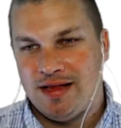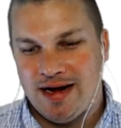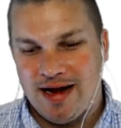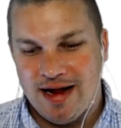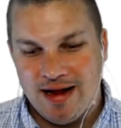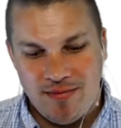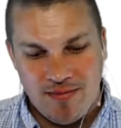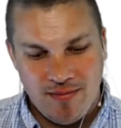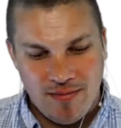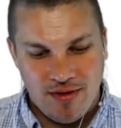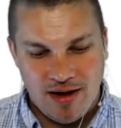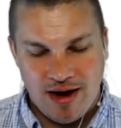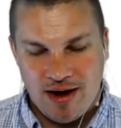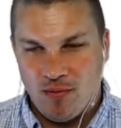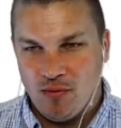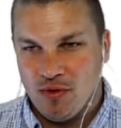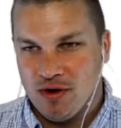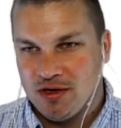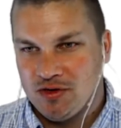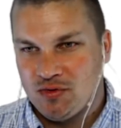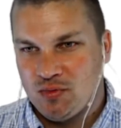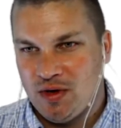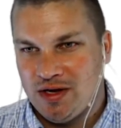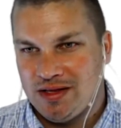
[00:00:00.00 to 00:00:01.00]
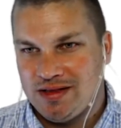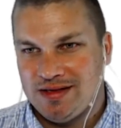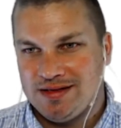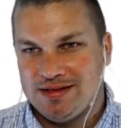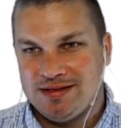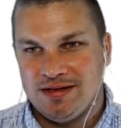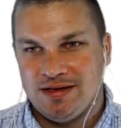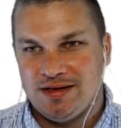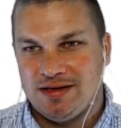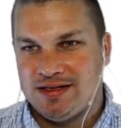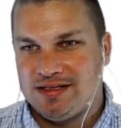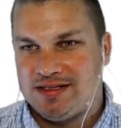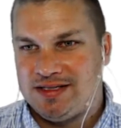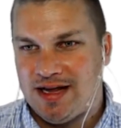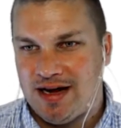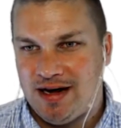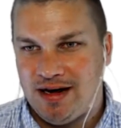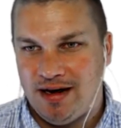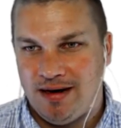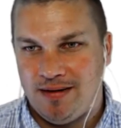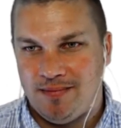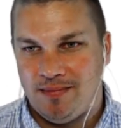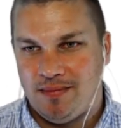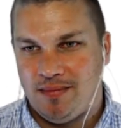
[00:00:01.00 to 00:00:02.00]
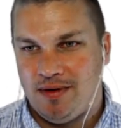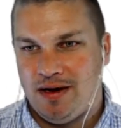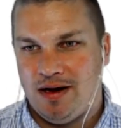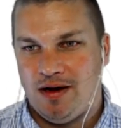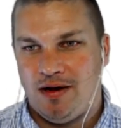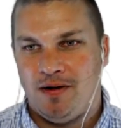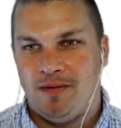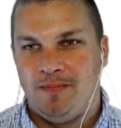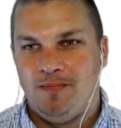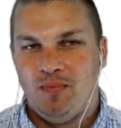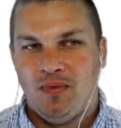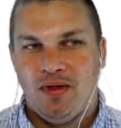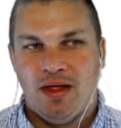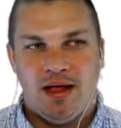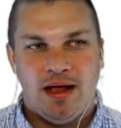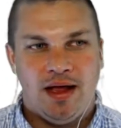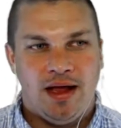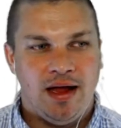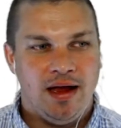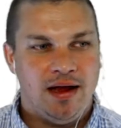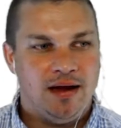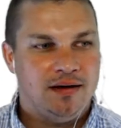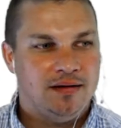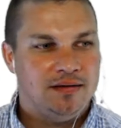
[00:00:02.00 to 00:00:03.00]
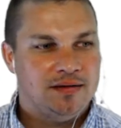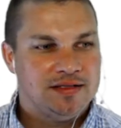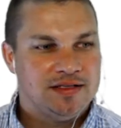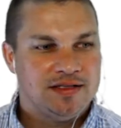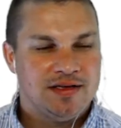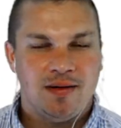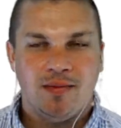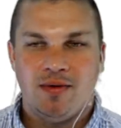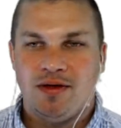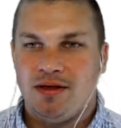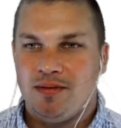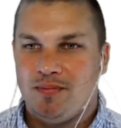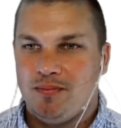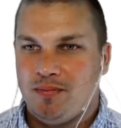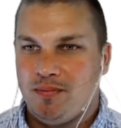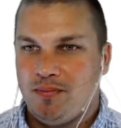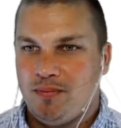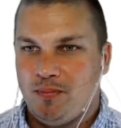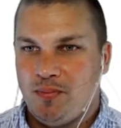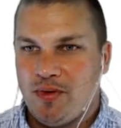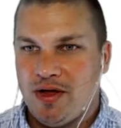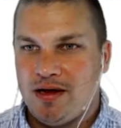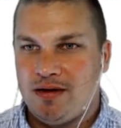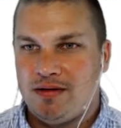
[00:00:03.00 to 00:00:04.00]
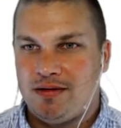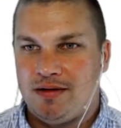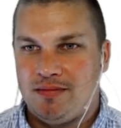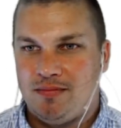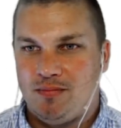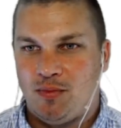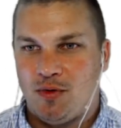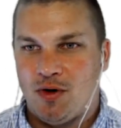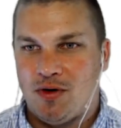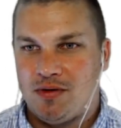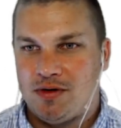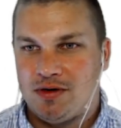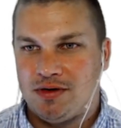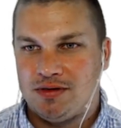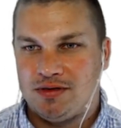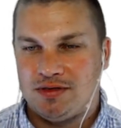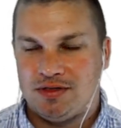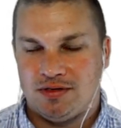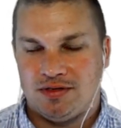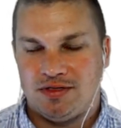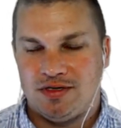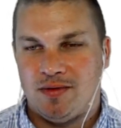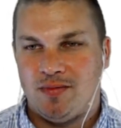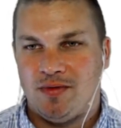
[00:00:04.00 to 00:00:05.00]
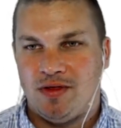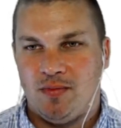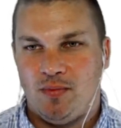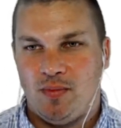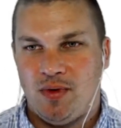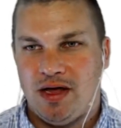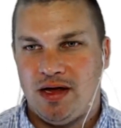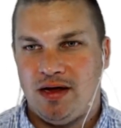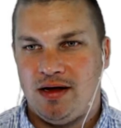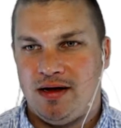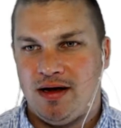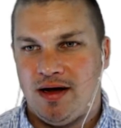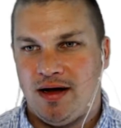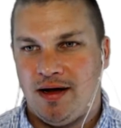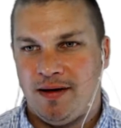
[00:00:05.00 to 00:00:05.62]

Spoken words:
I worked with isn't going to send it, And some of the big brokers or some of the big